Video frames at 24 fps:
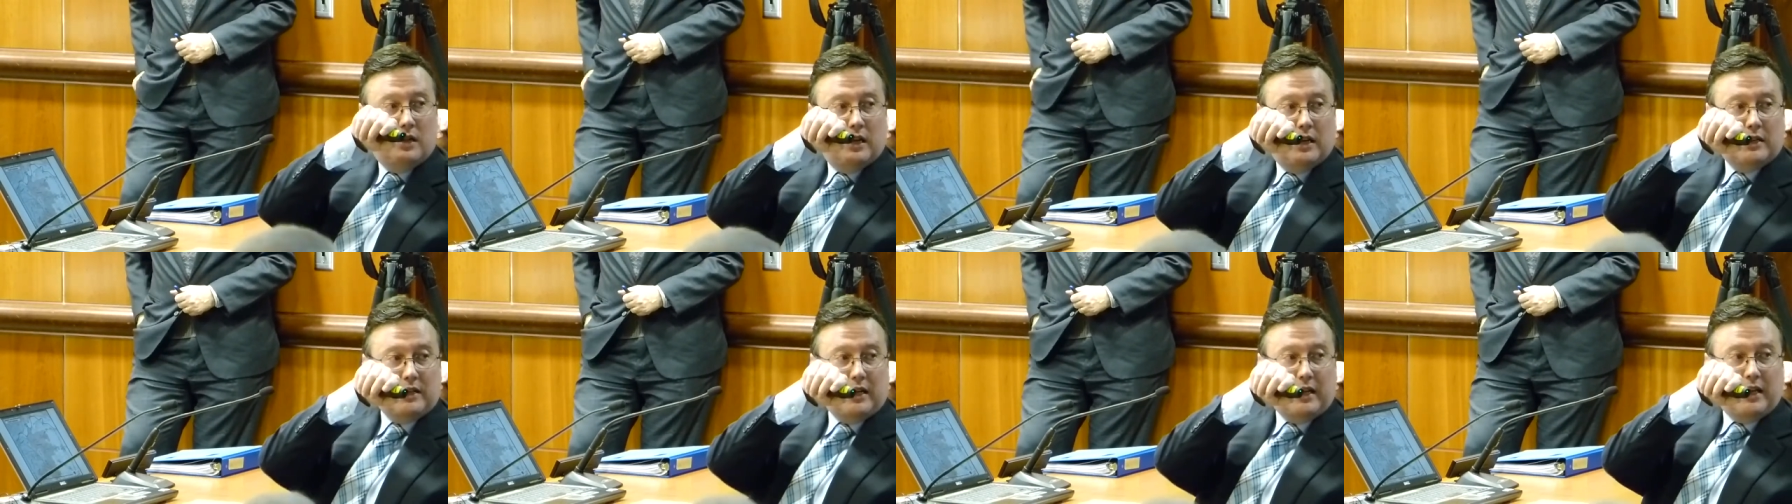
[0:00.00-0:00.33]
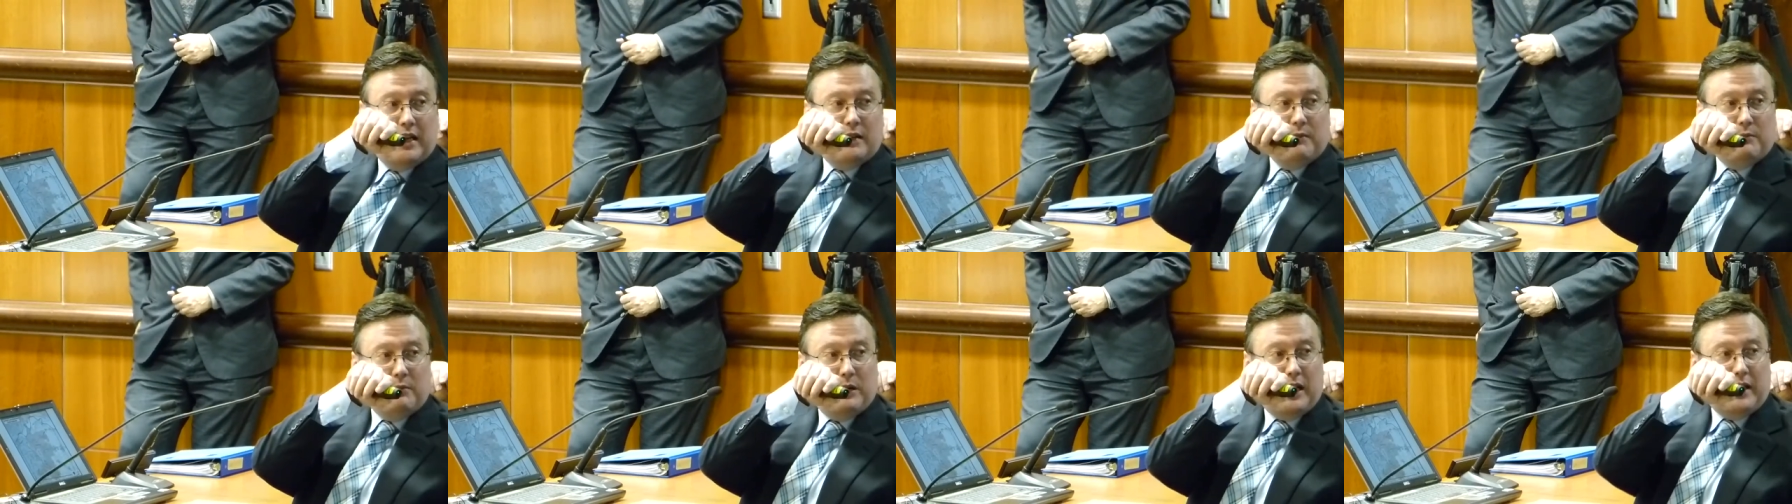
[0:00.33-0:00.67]
As I
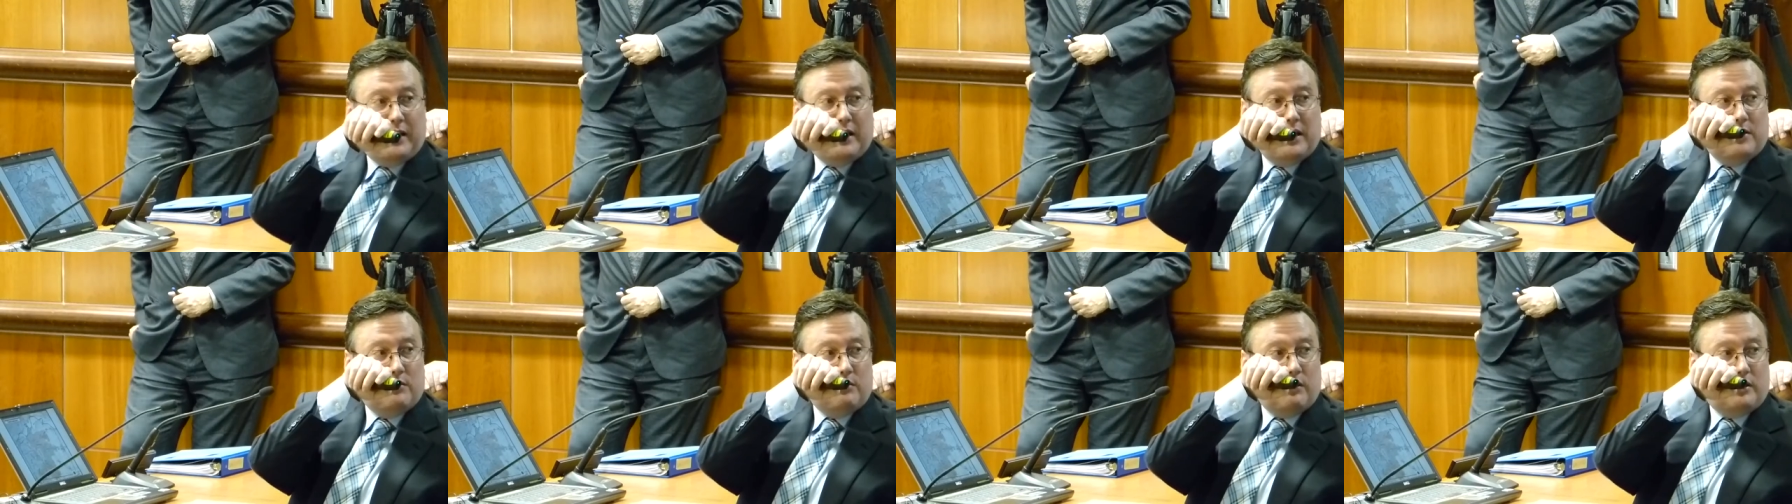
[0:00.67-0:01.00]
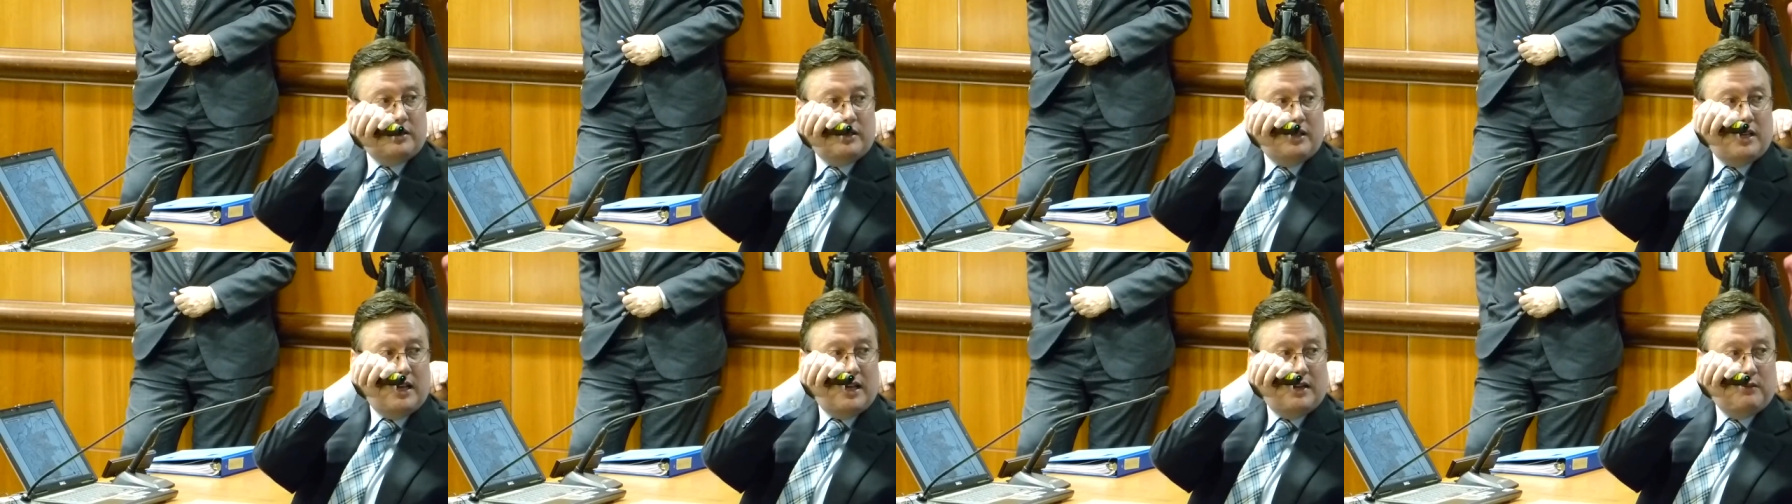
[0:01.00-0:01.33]
hit Mike Hendricks
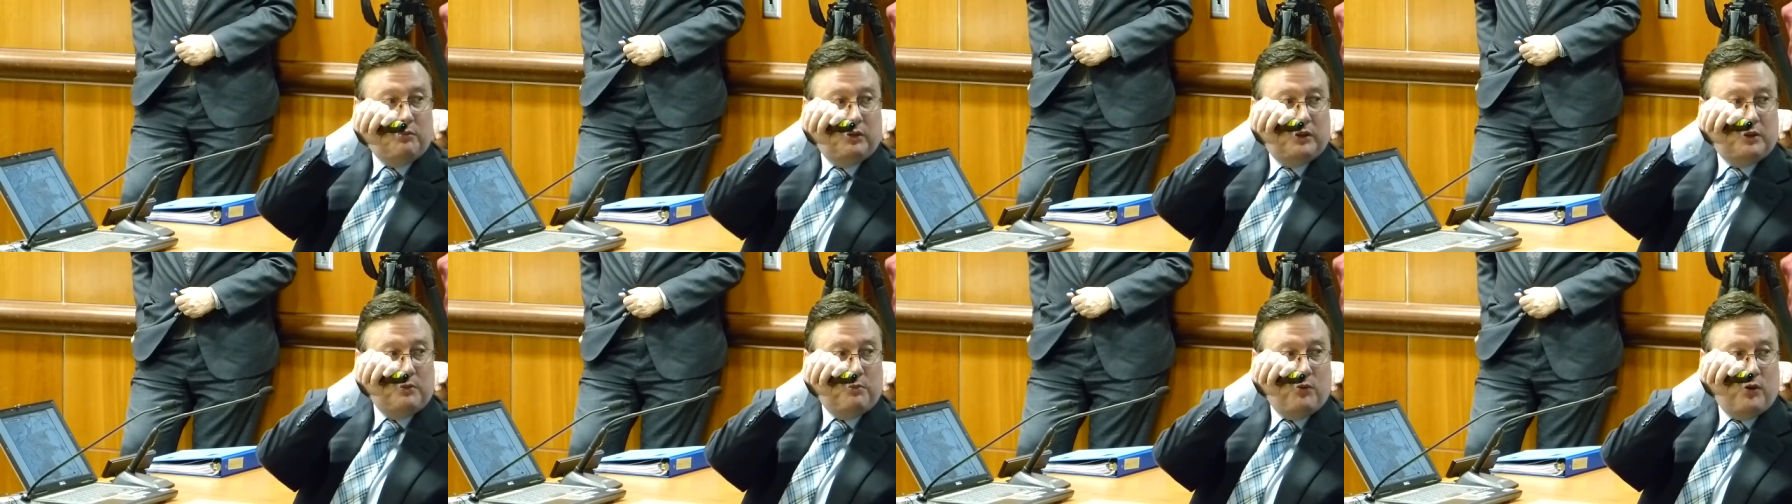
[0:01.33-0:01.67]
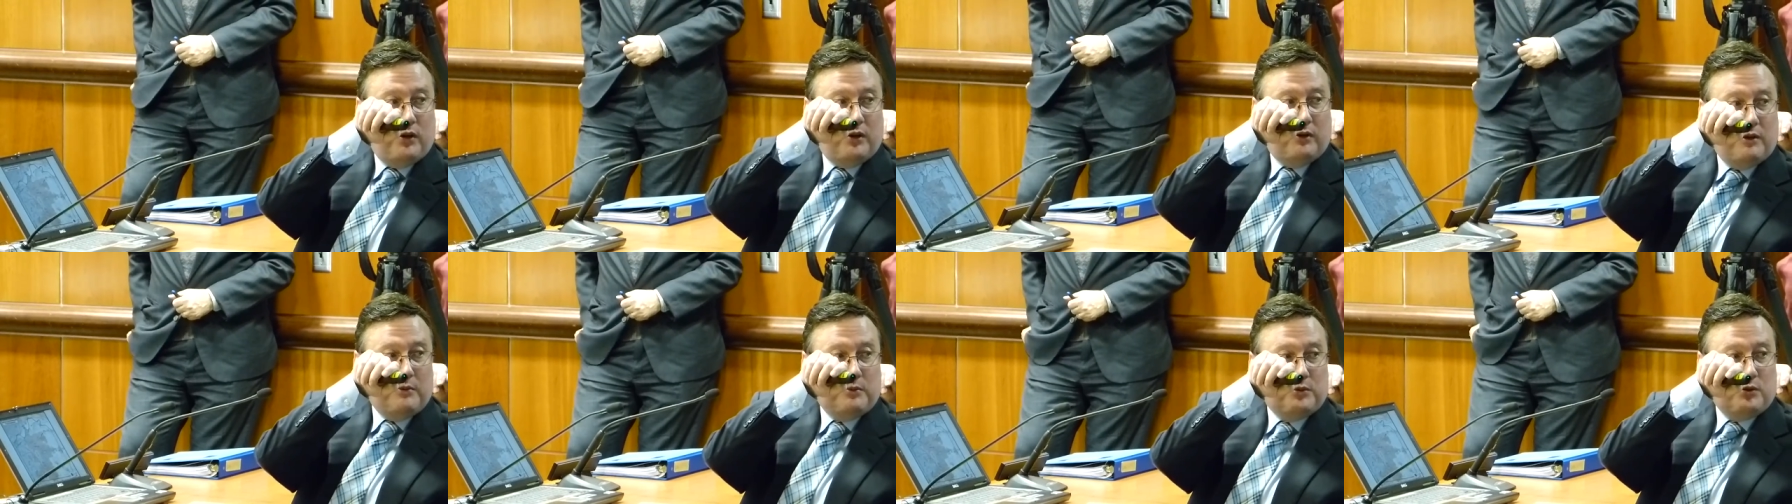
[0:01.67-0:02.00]
in the head with the
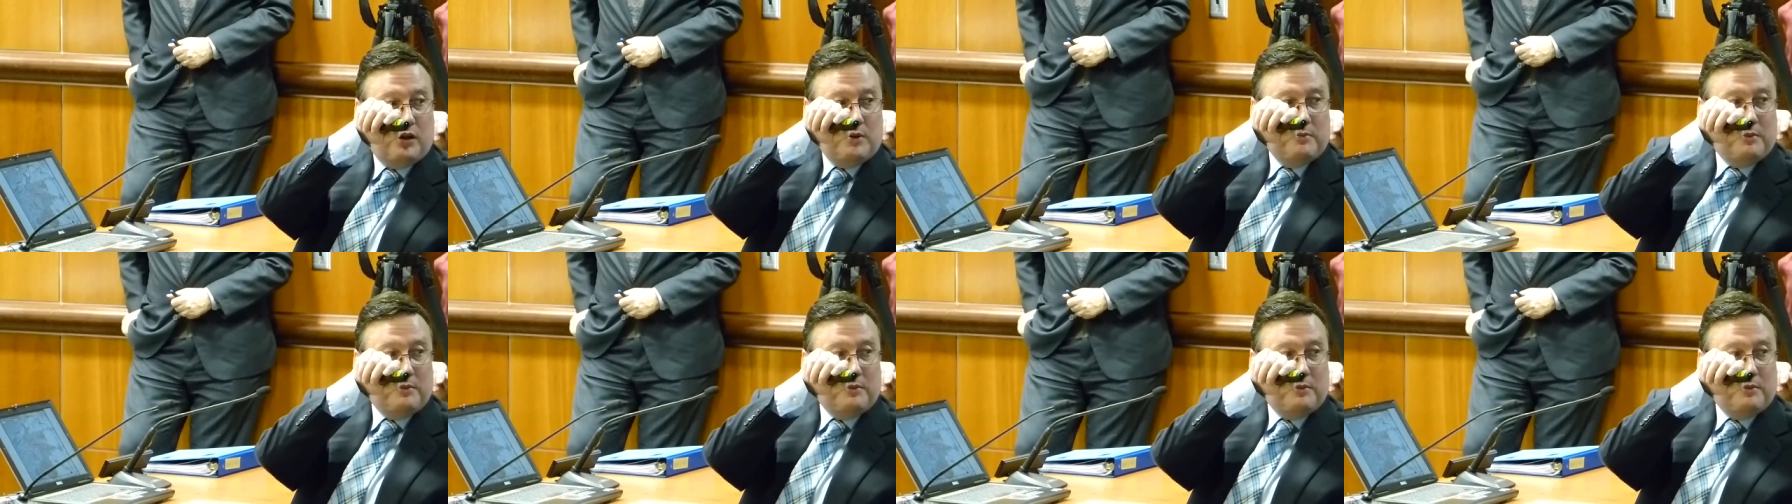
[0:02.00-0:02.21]
pointer, I'm sorry,